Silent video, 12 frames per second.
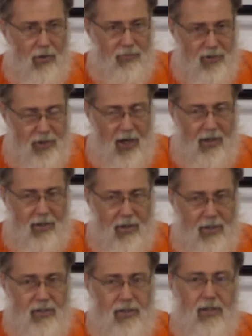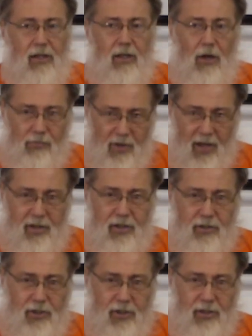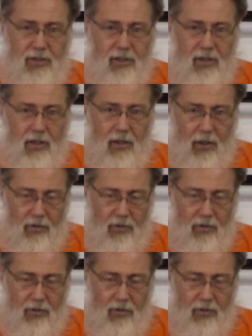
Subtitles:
of the chakras, of energies,